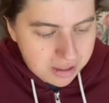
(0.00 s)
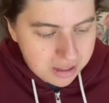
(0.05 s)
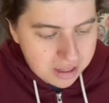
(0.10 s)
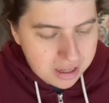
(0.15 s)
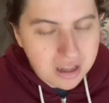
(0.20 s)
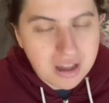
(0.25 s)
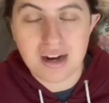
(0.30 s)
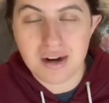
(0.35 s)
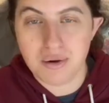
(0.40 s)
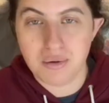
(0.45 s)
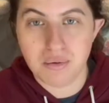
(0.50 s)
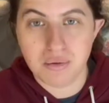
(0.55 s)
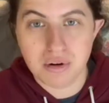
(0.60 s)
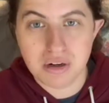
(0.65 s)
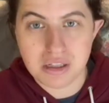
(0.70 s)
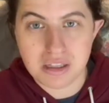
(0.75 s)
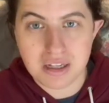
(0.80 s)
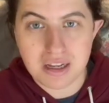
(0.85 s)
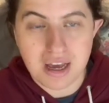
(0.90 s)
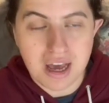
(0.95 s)
it. It
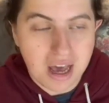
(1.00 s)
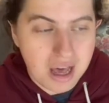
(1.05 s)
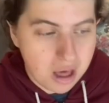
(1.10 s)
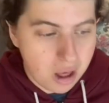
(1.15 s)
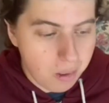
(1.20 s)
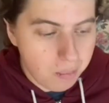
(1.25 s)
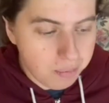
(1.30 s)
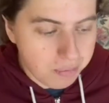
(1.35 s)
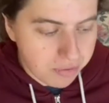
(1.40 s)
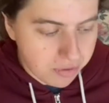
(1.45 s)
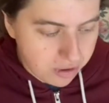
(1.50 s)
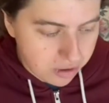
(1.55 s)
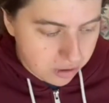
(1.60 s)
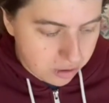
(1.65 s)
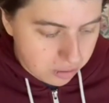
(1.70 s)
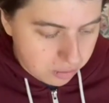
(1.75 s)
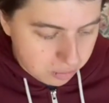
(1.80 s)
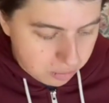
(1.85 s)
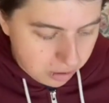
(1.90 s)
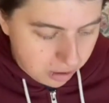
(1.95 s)
really helped
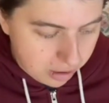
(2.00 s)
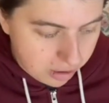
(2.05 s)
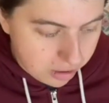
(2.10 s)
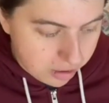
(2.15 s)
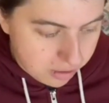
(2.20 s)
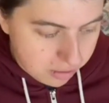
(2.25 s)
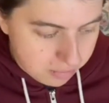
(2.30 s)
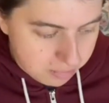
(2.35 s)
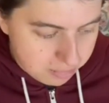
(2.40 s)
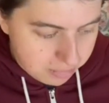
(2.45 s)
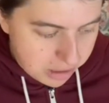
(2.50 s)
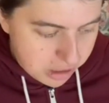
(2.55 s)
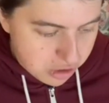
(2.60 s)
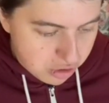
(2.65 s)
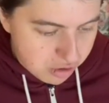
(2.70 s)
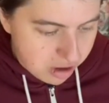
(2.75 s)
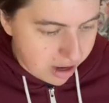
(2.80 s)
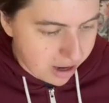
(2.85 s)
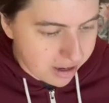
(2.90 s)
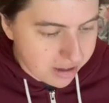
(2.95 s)
with my
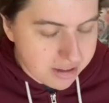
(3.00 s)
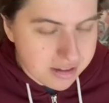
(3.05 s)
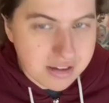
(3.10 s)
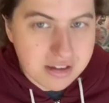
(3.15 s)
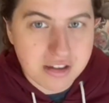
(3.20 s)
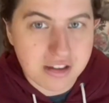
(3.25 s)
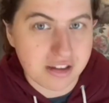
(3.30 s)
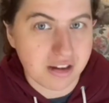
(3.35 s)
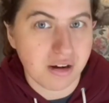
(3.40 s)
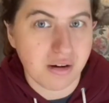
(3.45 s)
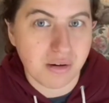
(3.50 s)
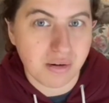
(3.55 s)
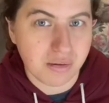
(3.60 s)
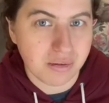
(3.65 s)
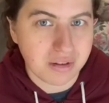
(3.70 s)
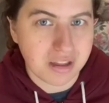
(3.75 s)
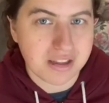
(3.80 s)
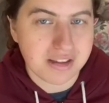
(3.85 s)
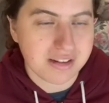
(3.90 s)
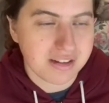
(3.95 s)
stress, so
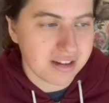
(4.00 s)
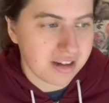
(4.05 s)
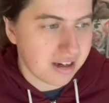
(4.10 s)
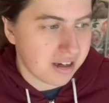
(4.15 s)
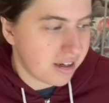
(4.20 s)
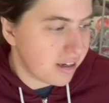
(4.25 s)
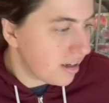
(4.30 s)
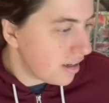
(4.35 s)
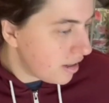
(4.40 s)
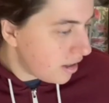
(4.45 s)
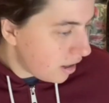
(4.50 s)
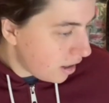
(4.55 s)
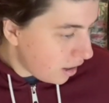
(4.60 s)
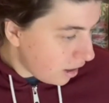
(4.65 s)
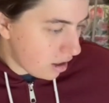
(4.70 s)
that's good.